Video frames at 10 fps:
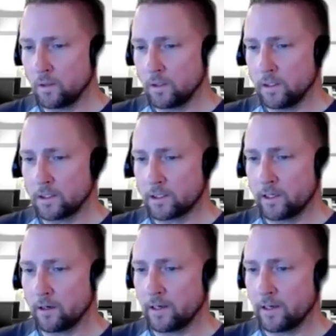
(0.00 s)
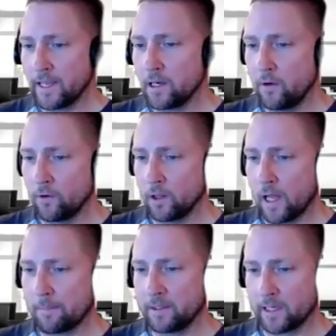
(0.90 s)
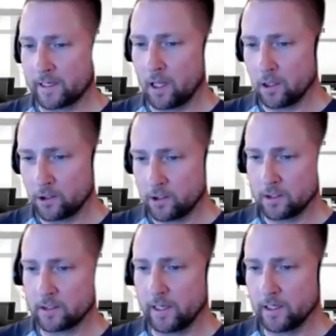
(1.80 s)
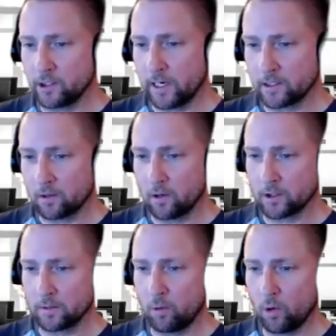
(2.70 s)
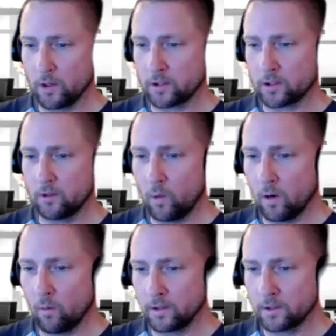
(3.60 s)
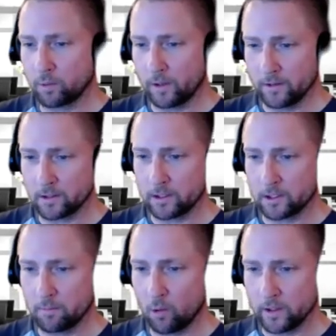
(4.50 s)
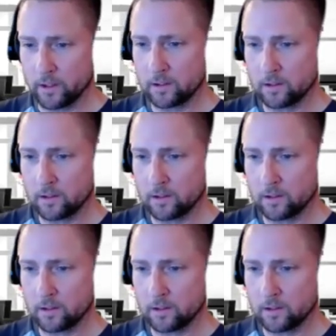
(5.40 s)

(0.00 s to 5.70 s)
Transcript: is there any overlap in technologies that JSONAR supports to what was previously supported?